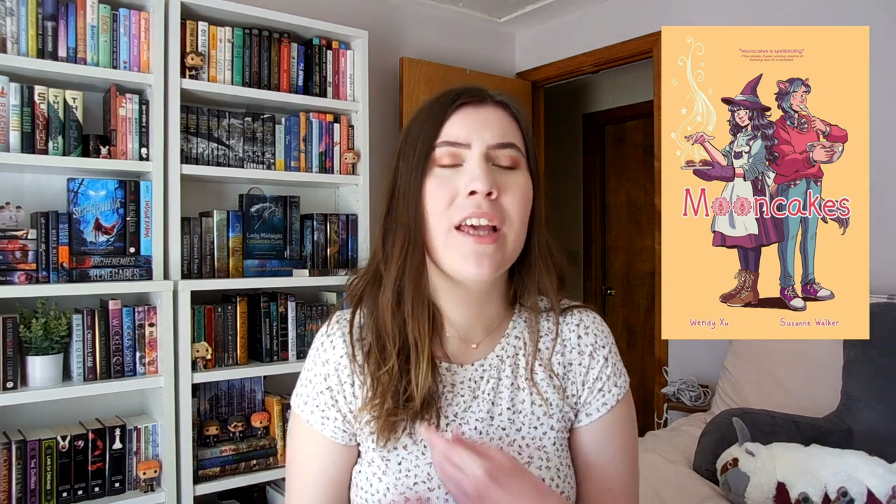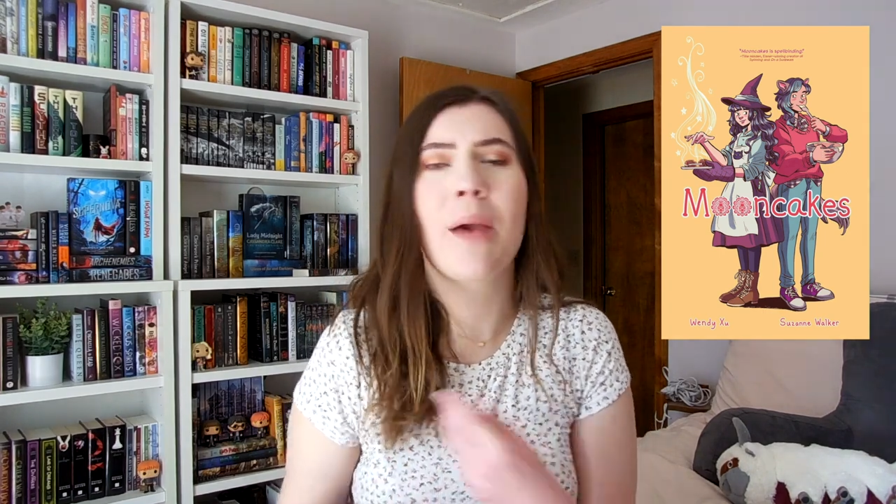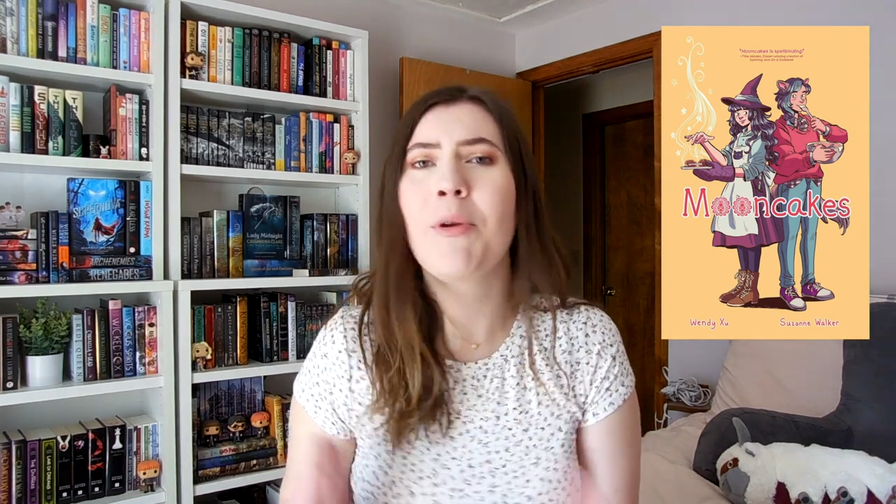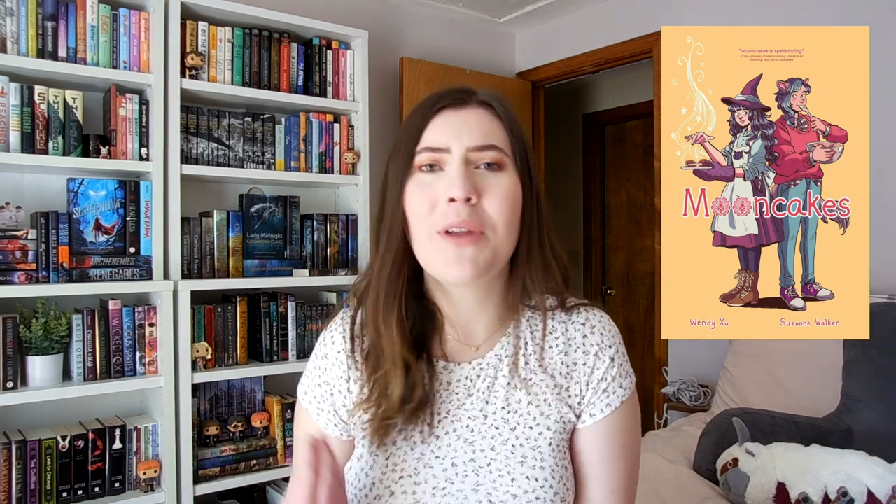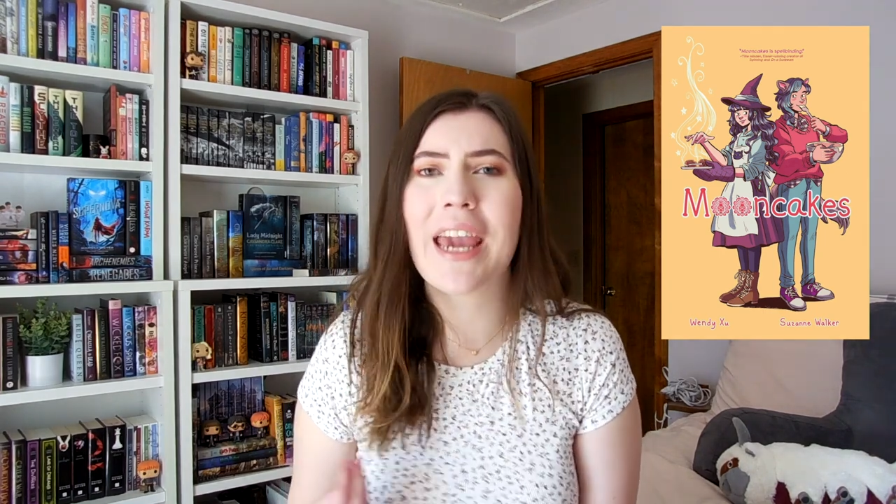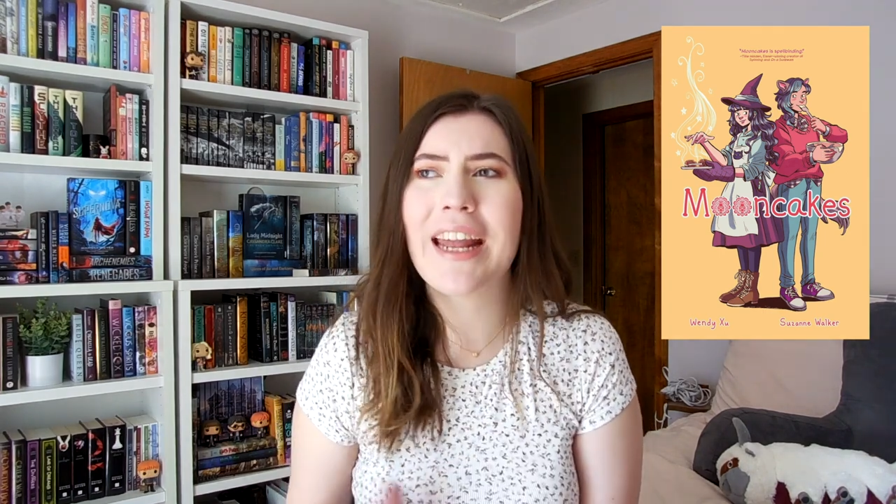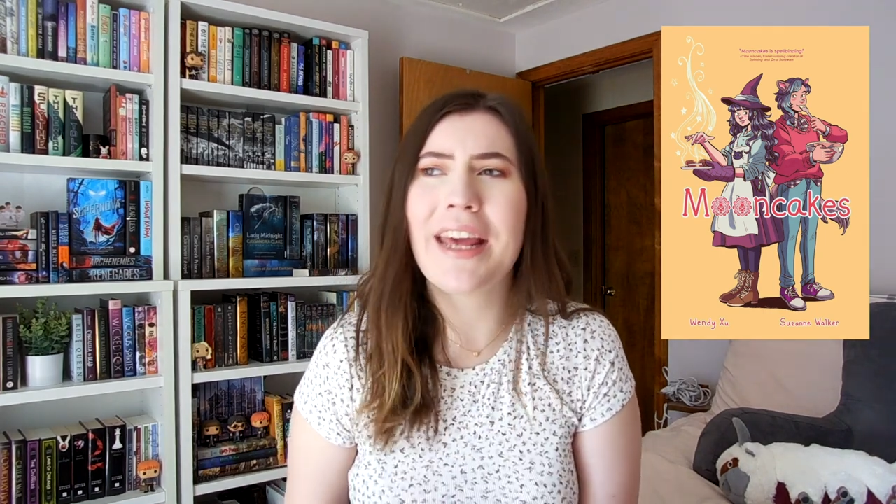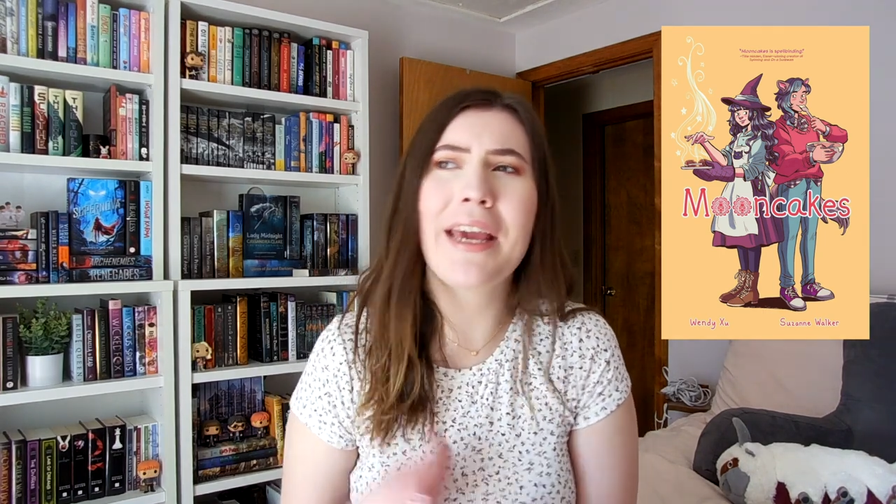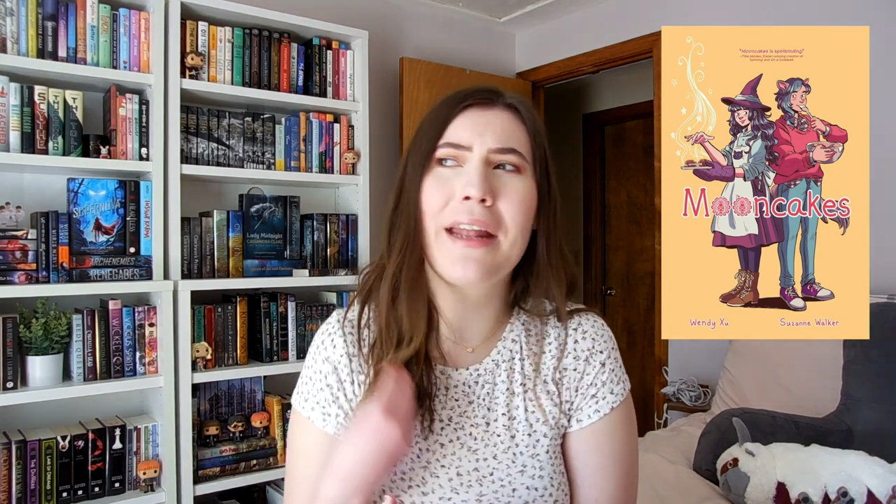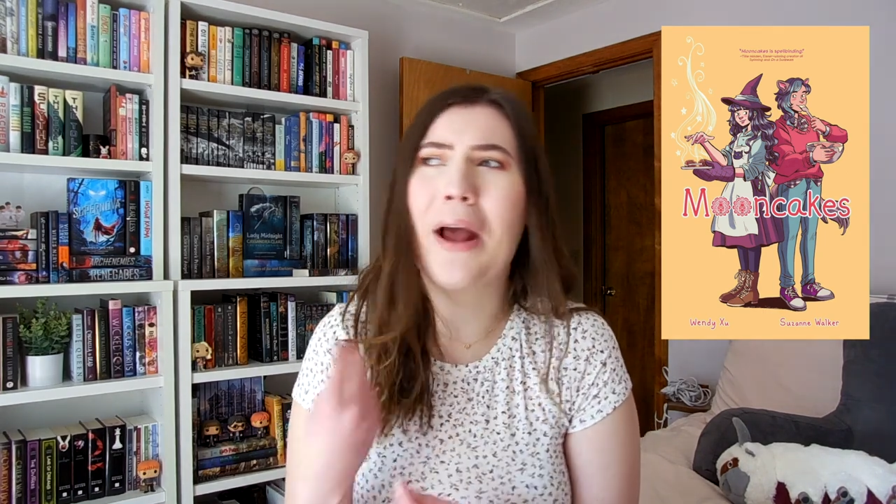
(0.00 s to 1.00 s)

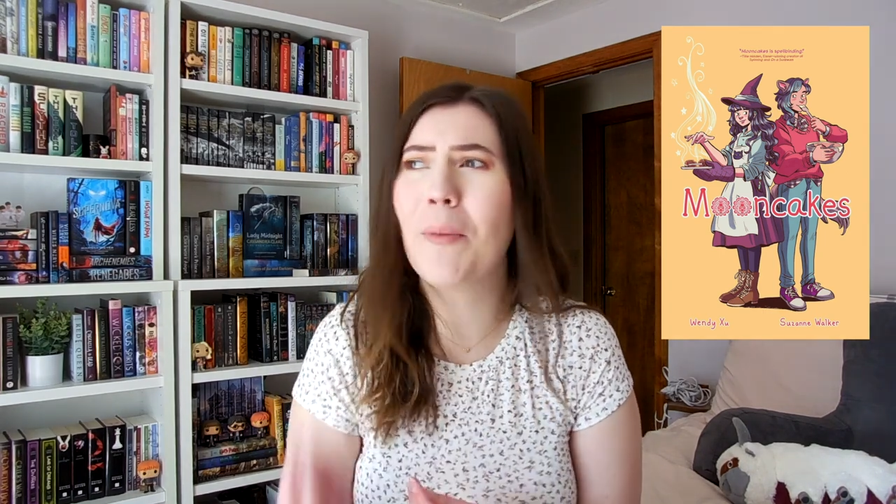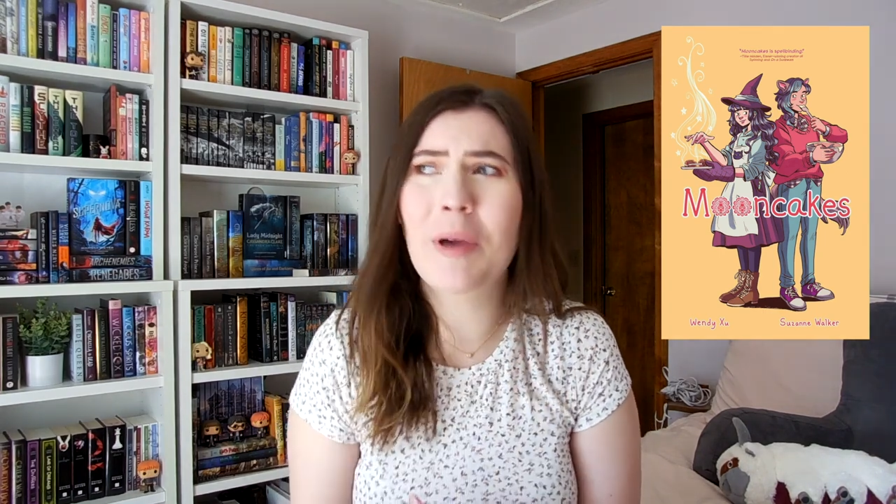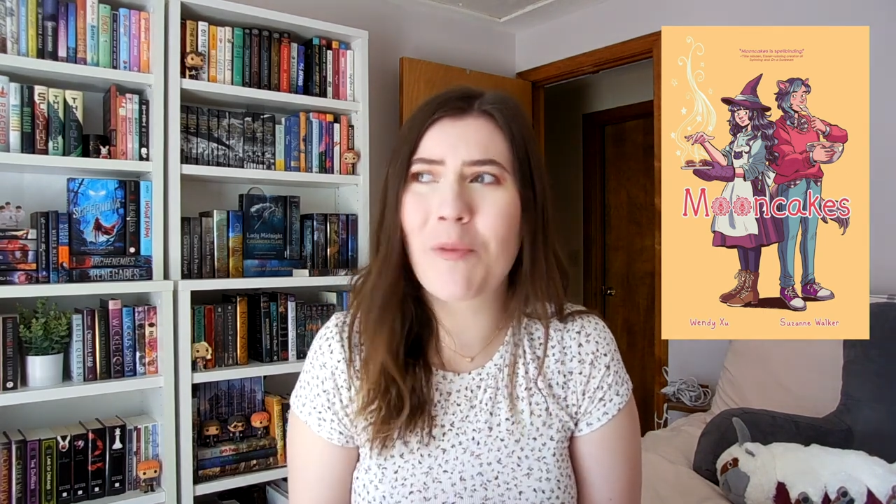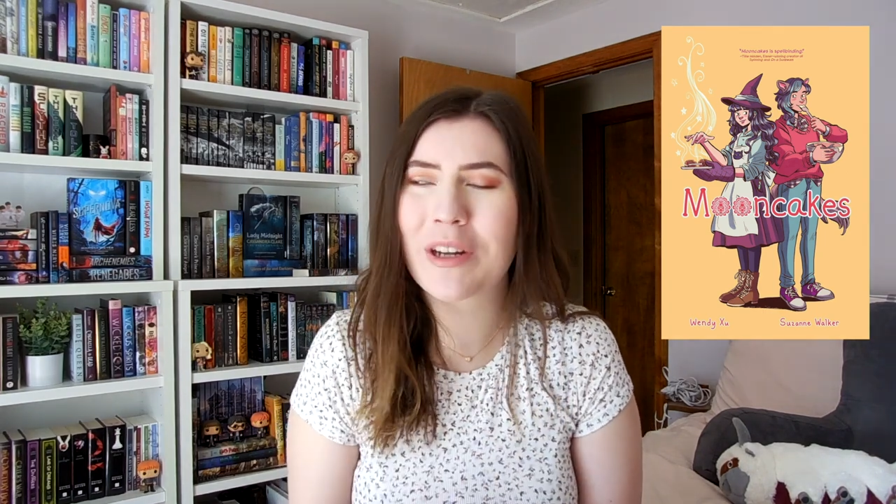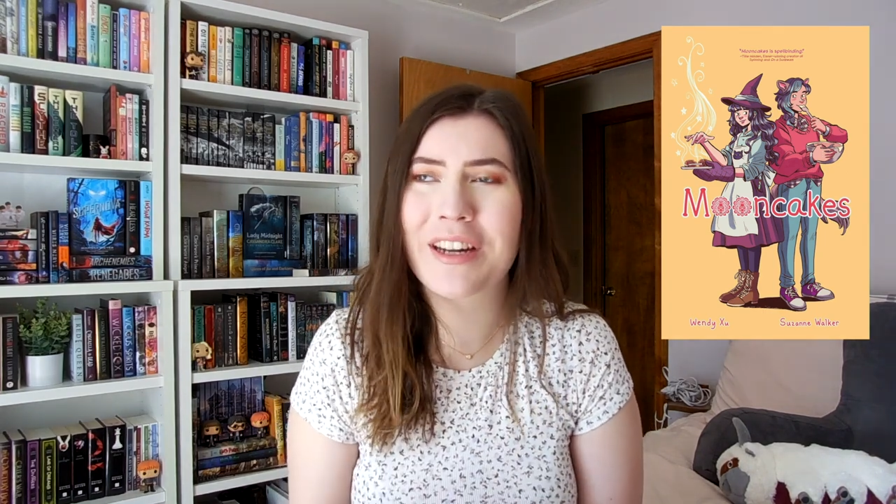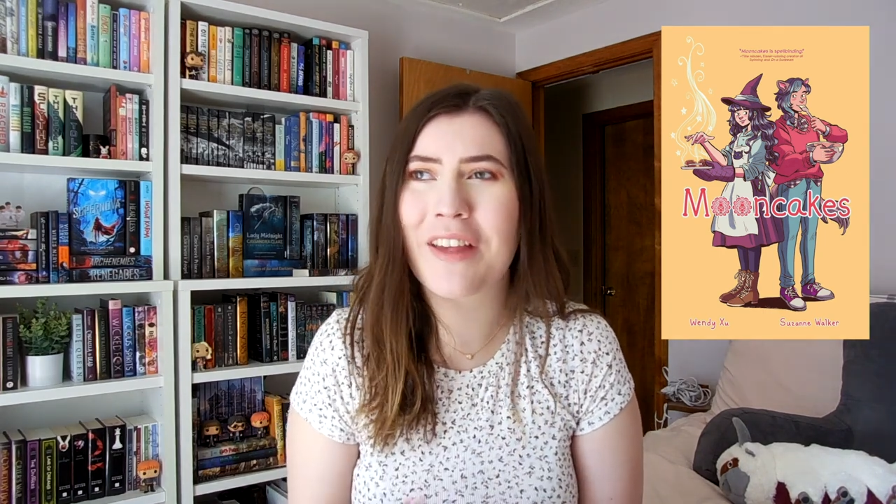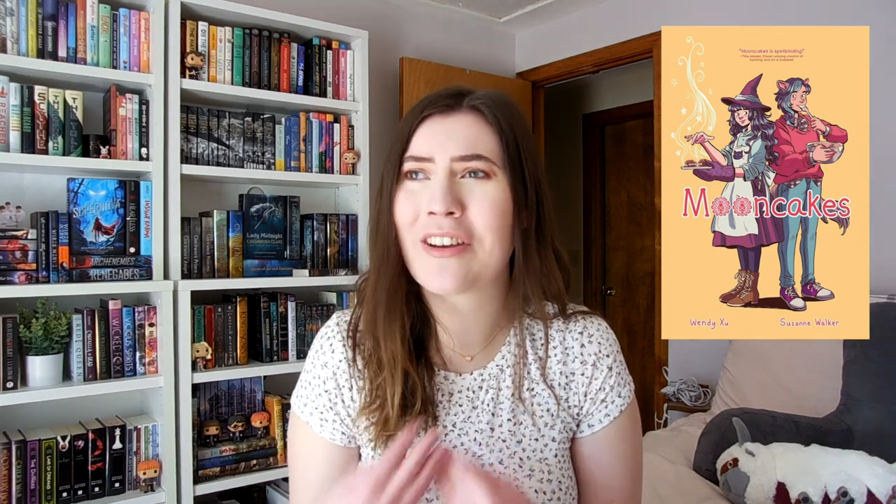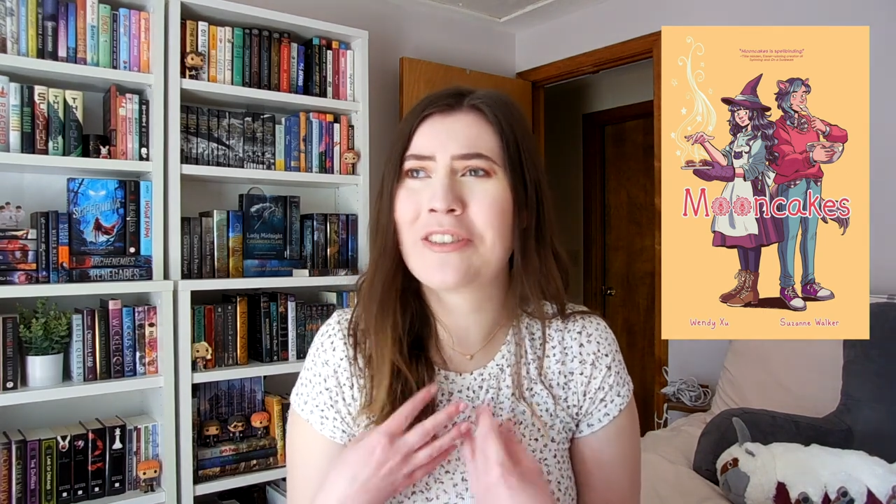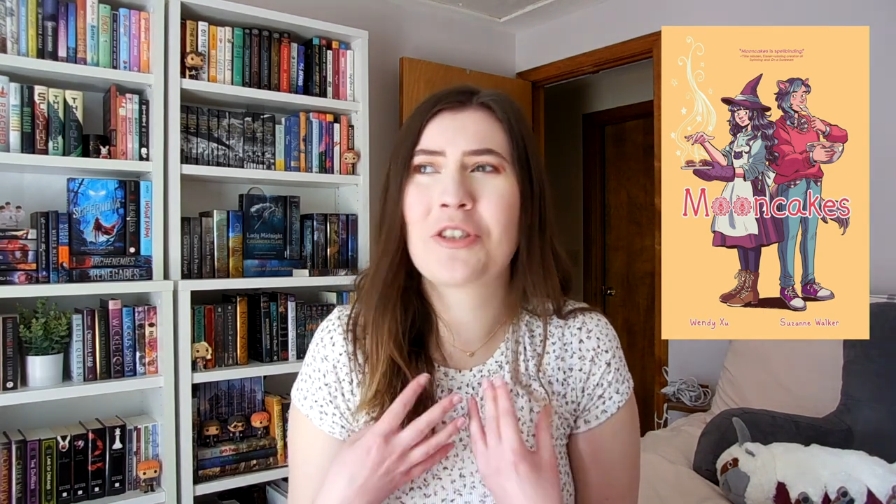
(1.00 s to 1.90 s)
communicating and helping one another